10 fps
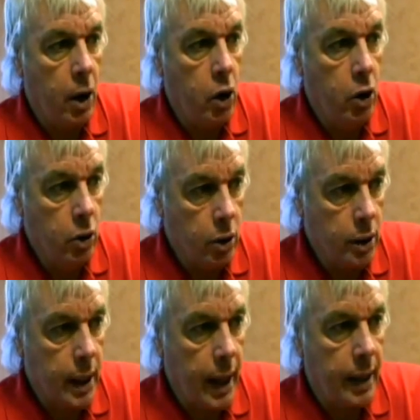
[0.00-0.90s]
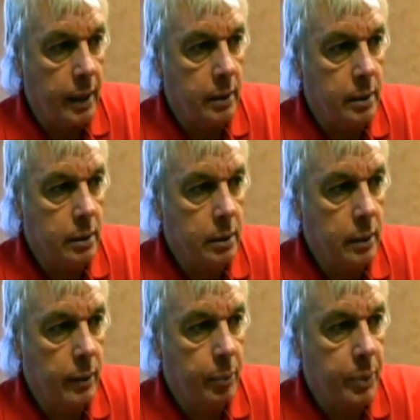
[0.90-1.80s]
look and
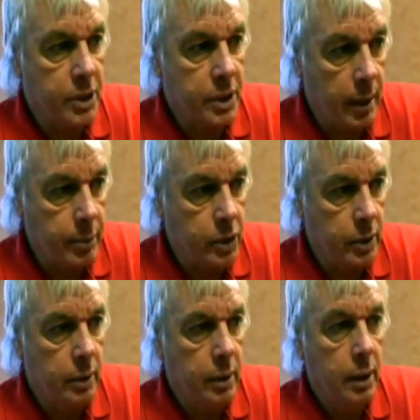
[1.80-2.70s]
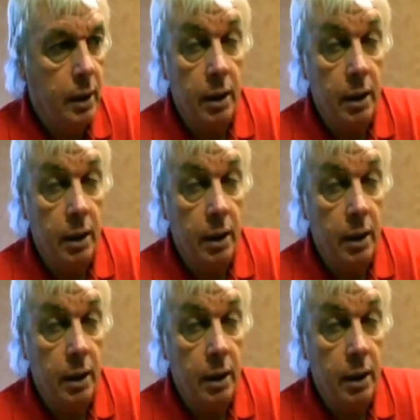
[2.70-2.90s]
perception